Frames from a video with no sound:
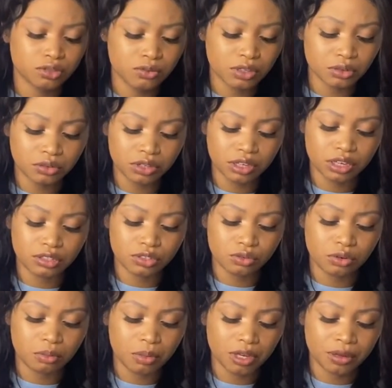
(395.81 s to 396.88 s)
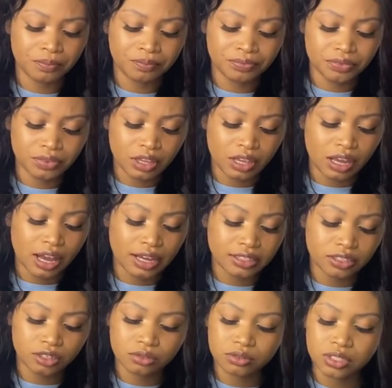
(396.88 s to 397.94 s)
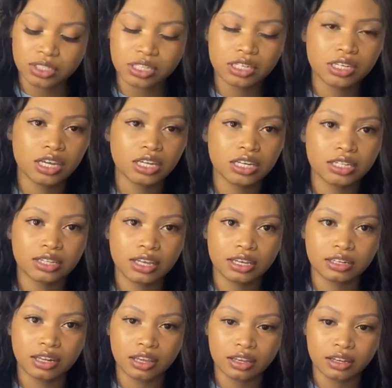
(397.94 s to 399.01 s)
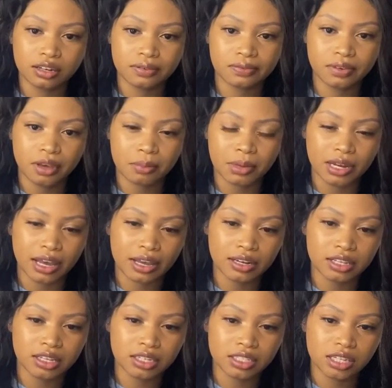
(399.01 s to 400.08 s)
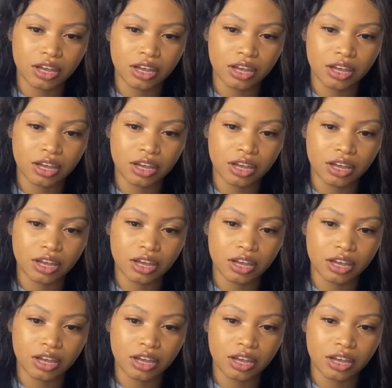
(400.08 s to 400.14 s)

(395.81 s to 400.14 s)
We're gonna look into it, but I don't see anything negative coming out of this.